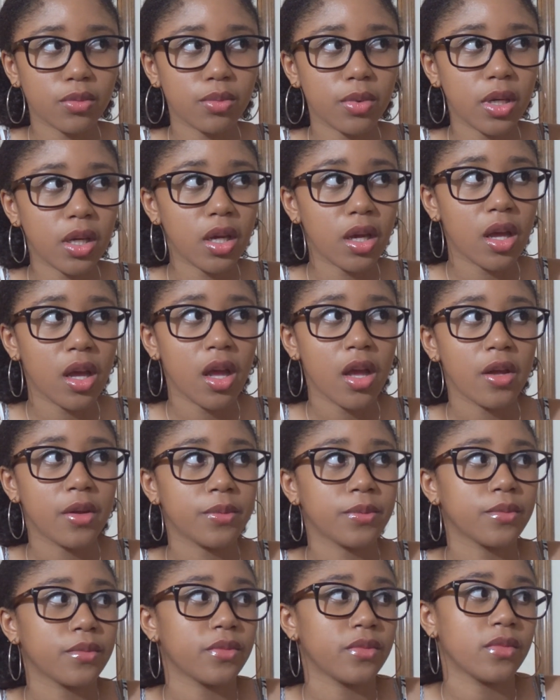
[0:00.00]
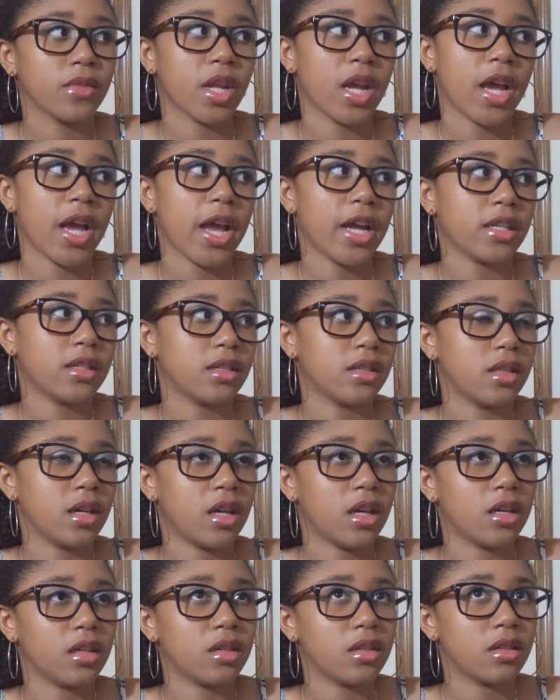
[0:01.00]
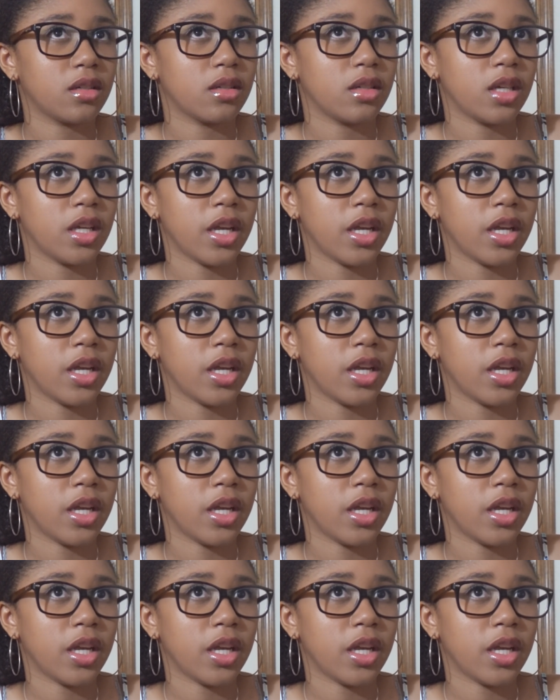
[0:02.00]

with me. I had to like